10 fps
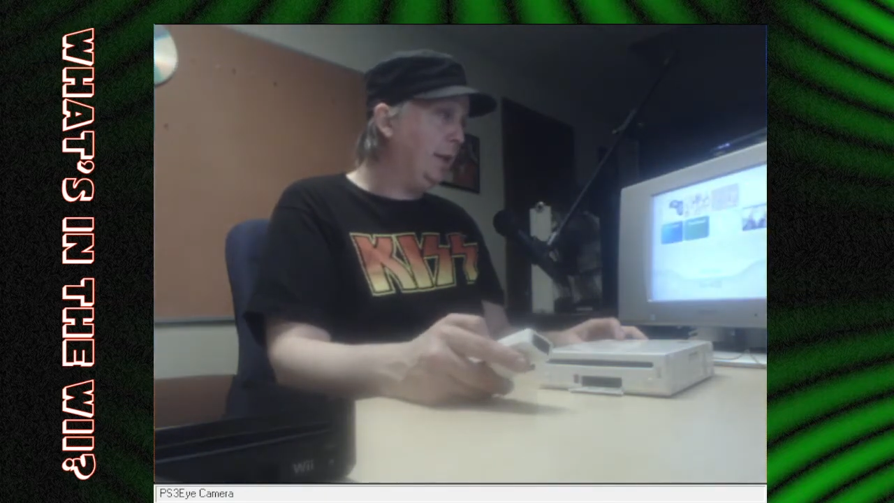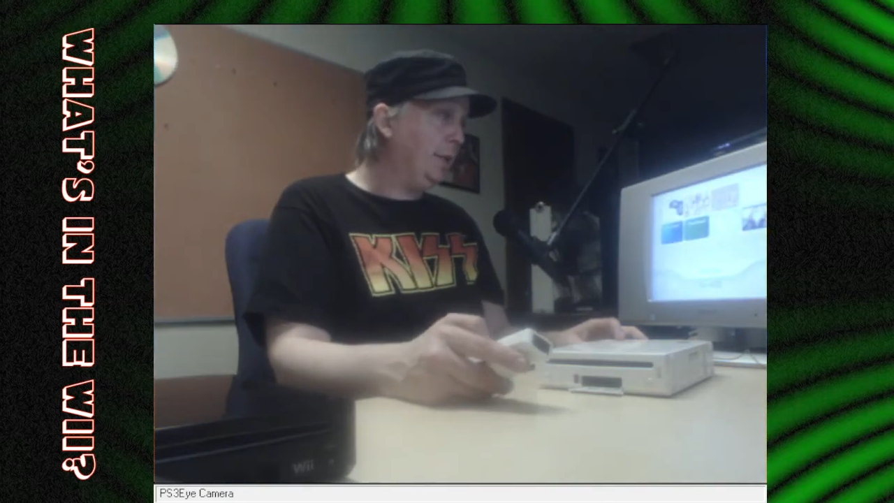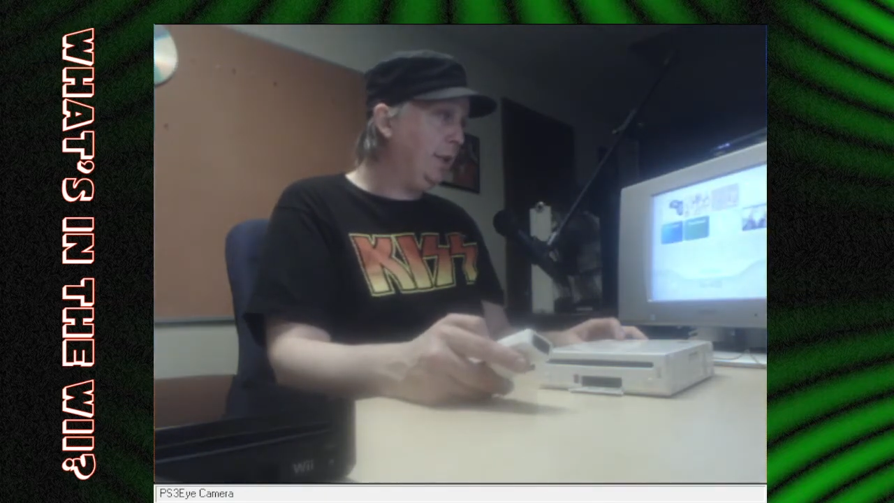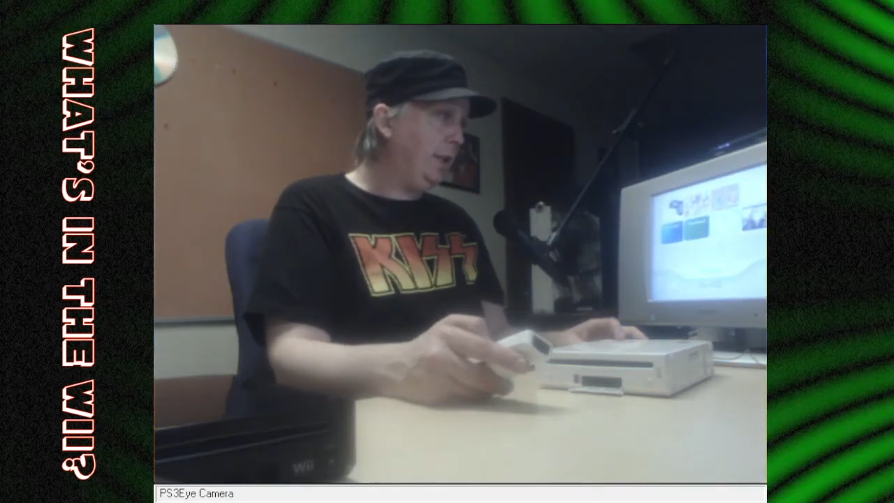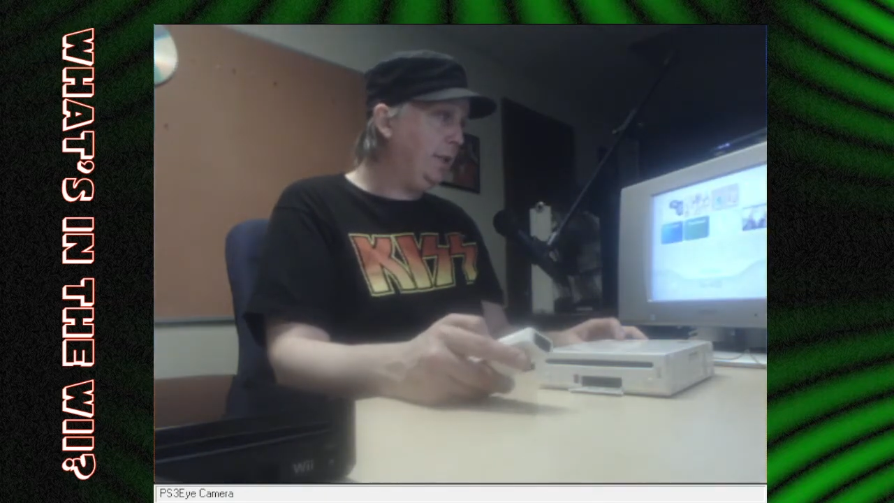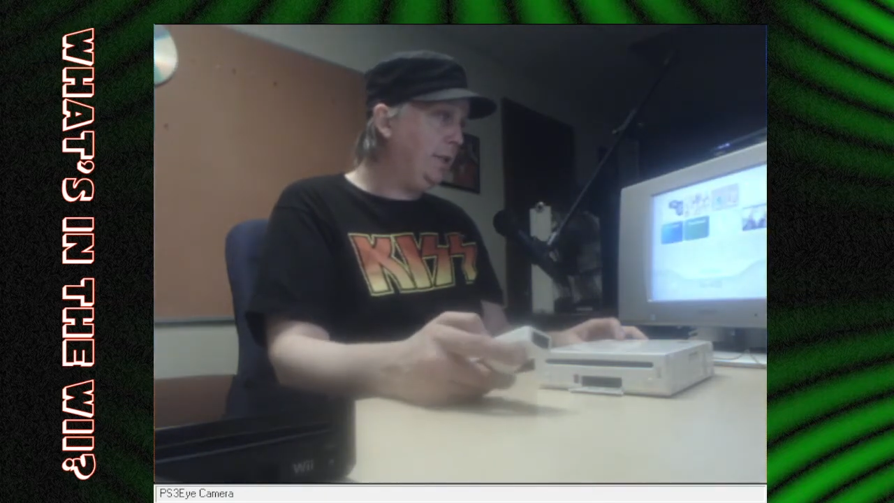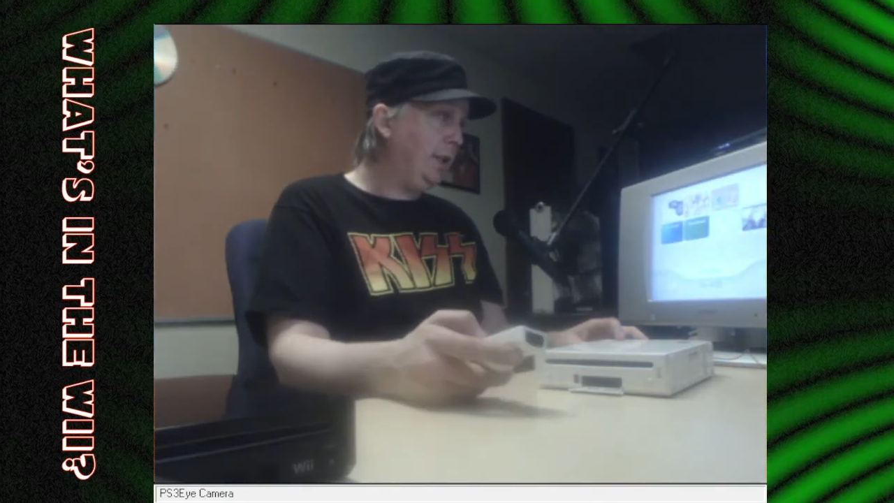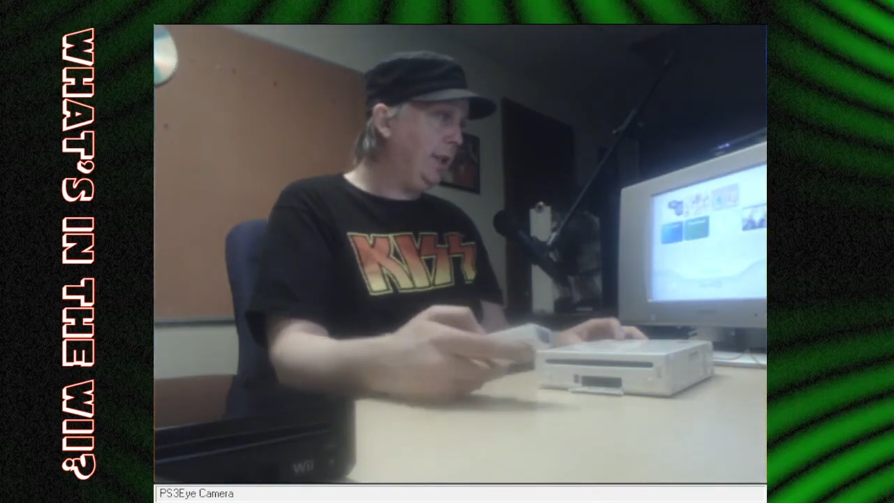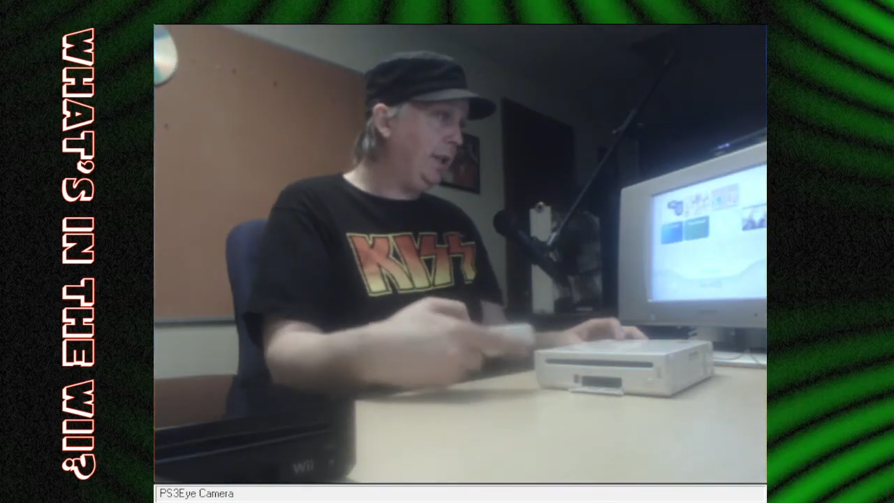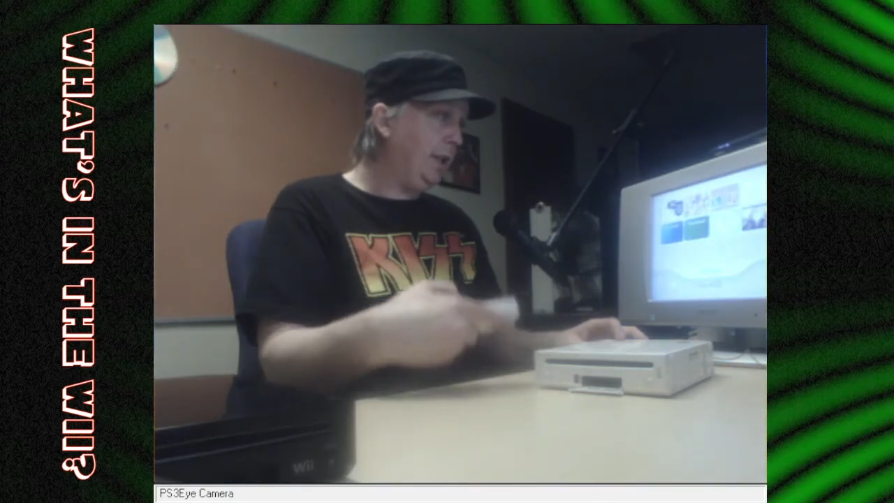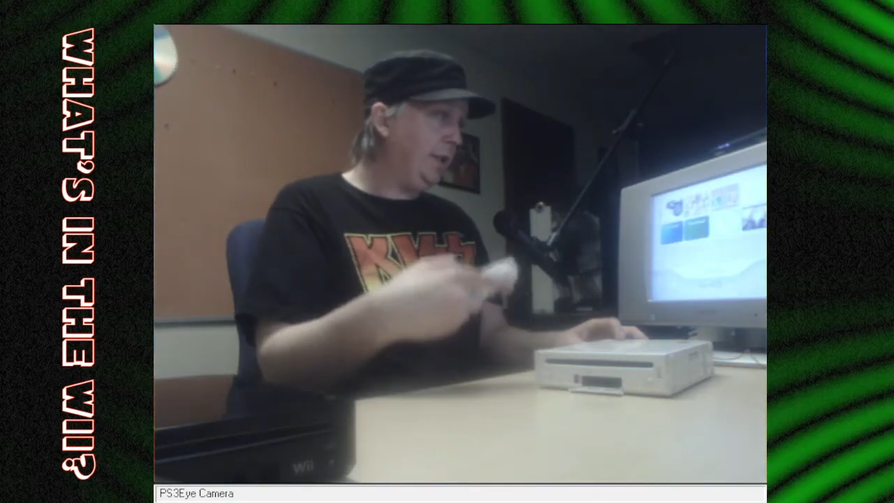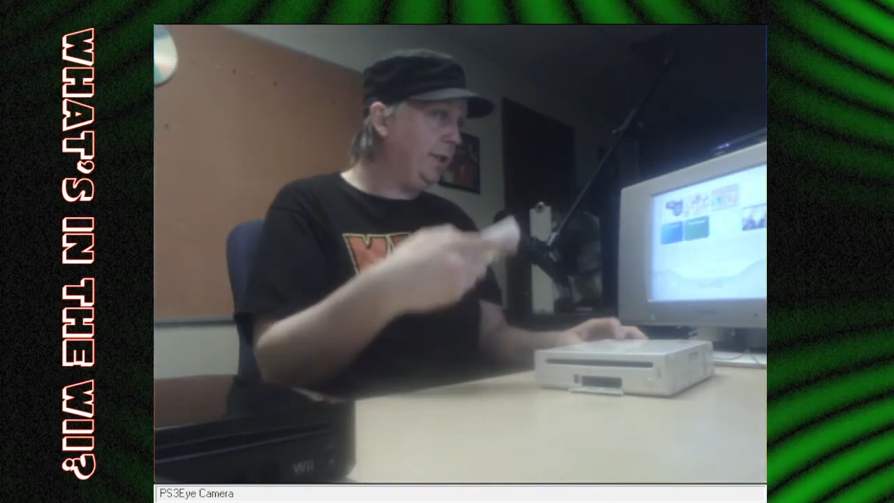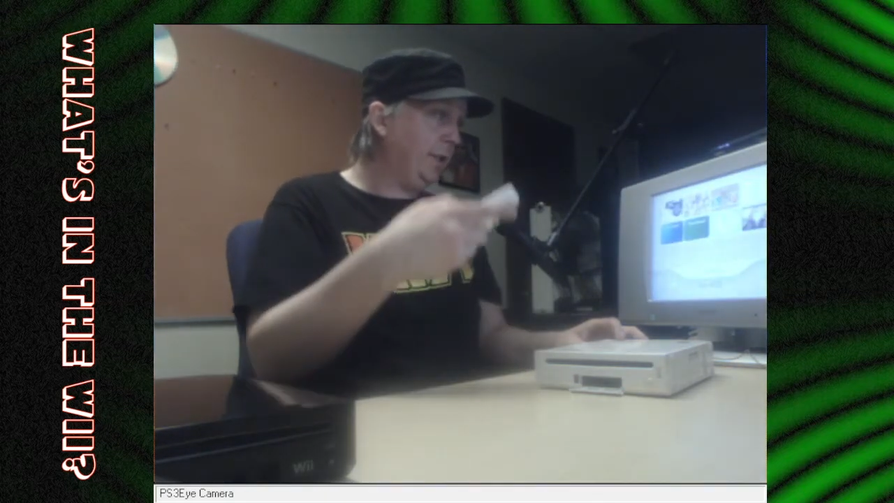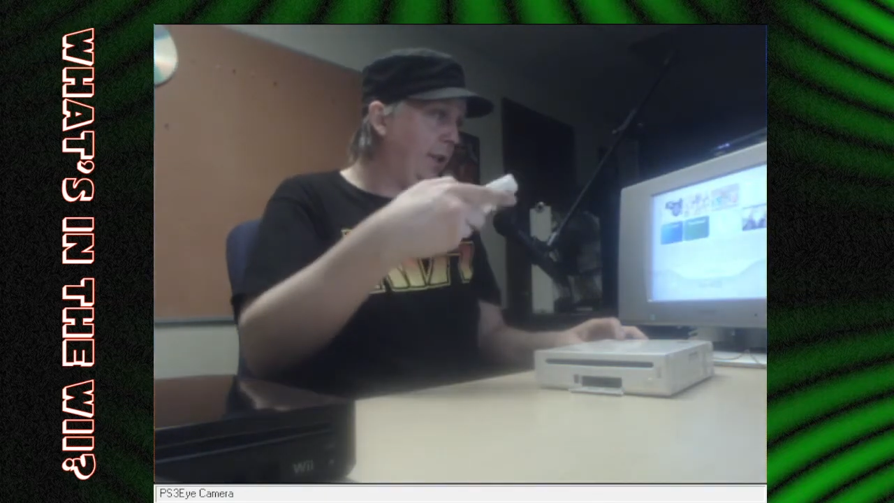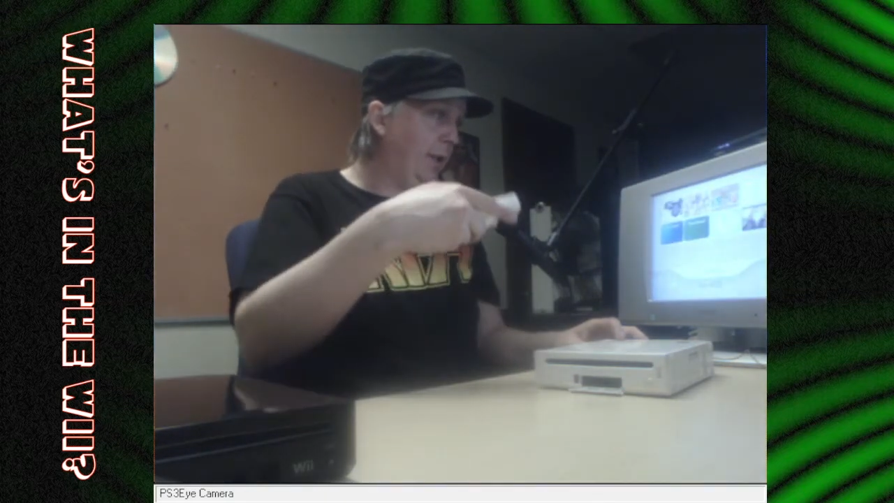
see a disc,